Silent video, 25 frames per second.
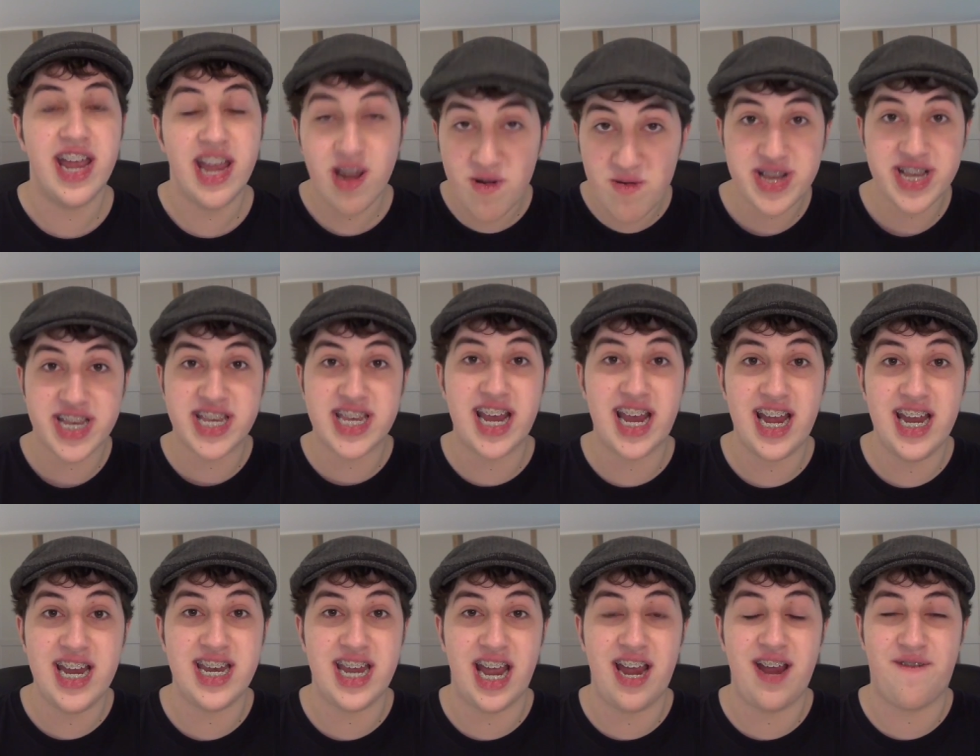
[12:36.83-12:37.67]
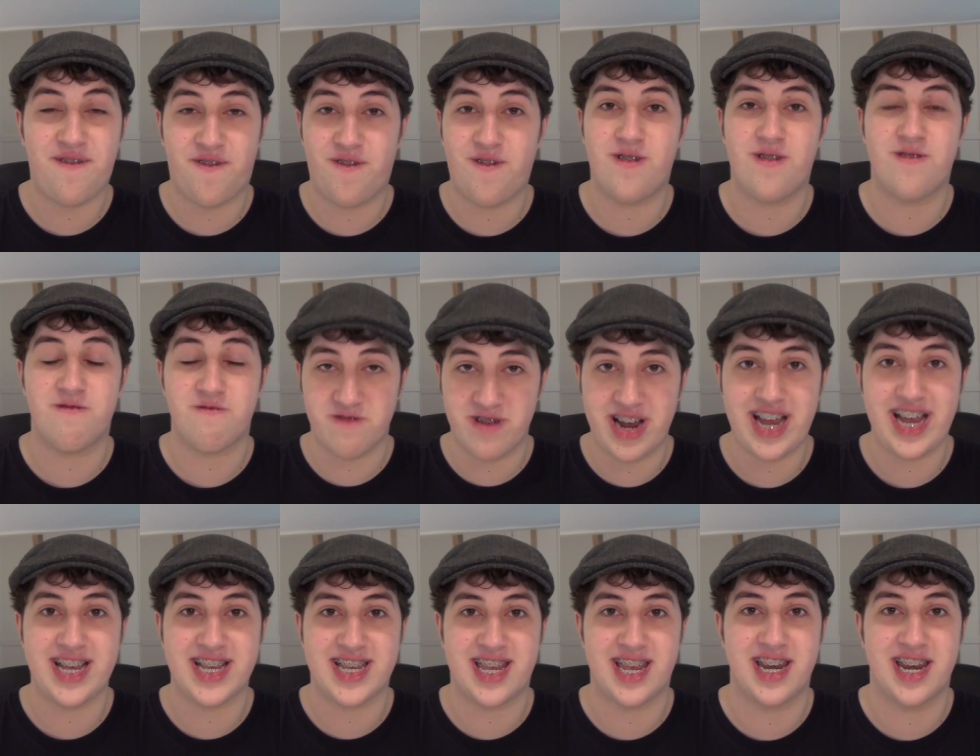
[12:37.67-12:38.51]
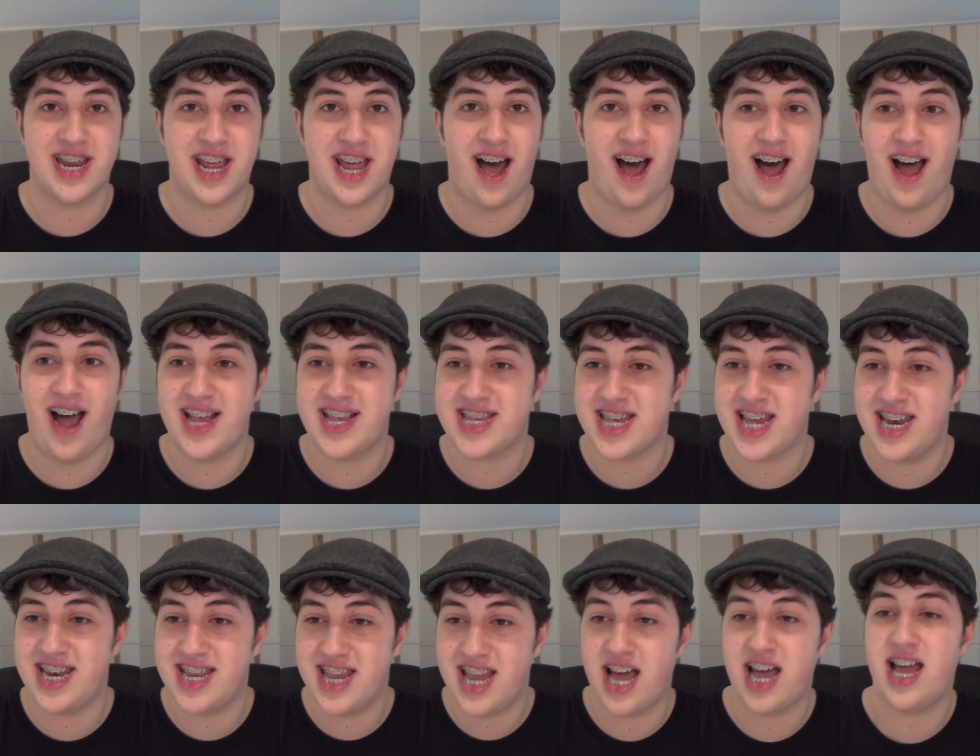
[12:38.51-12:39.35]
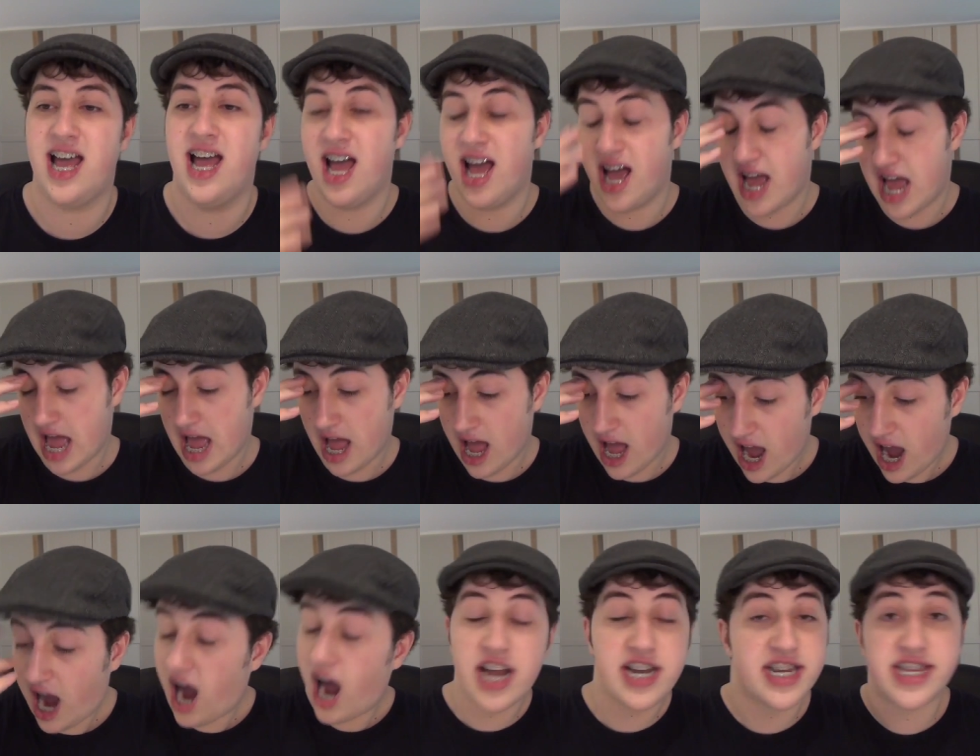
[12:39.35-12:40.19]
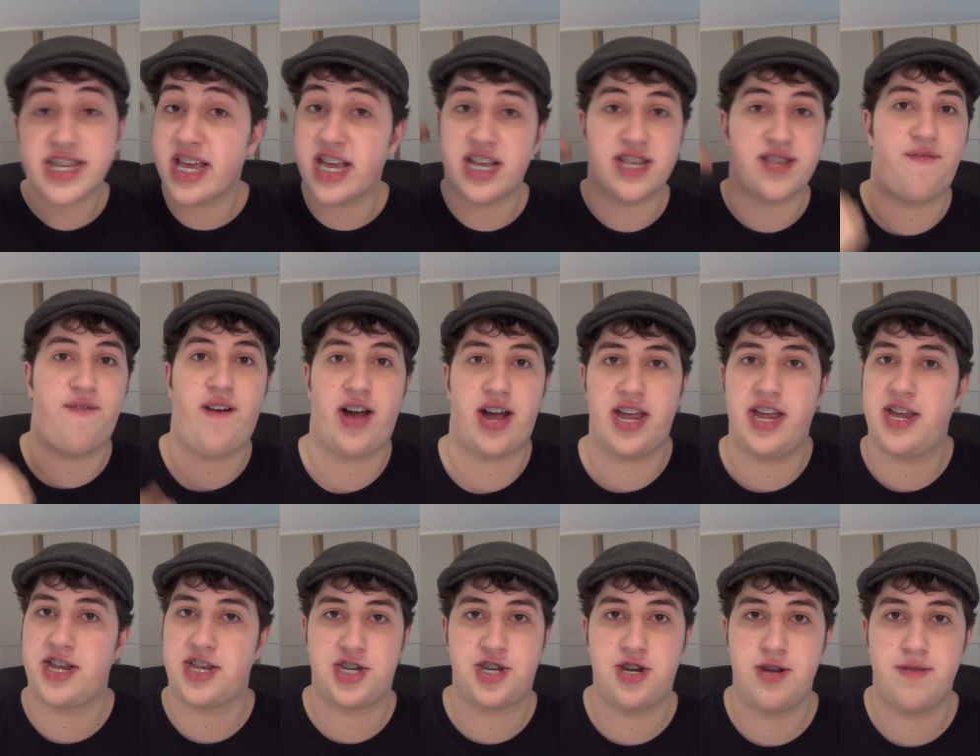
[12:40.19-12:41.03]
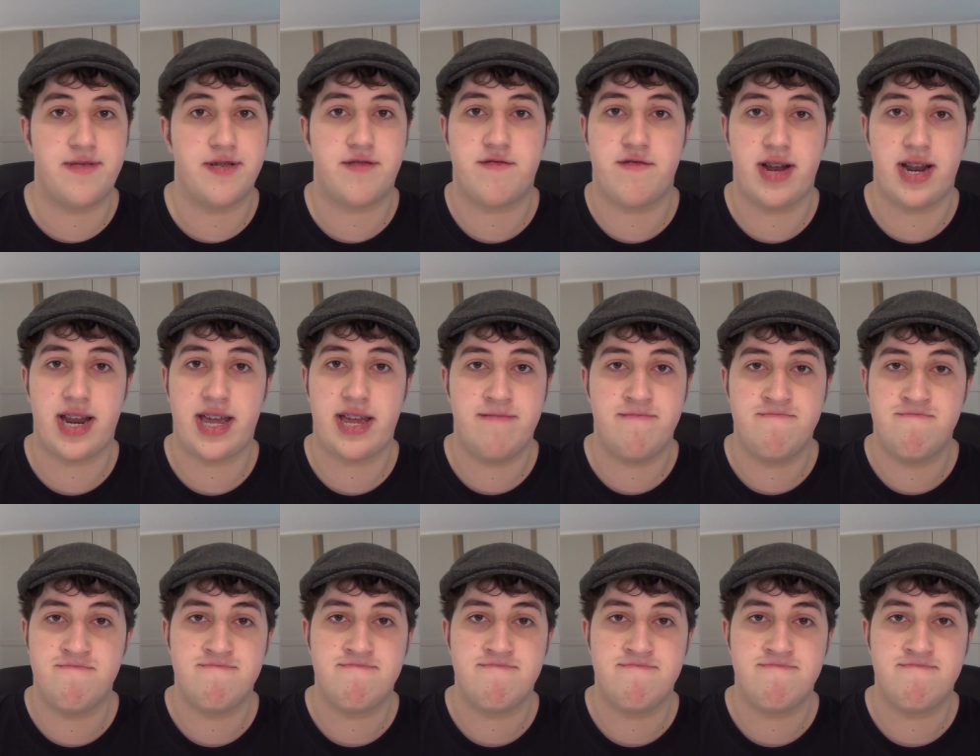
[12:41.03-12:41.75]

It was C D'd for a reason, guys, and that I just think it's fucking stupid, really.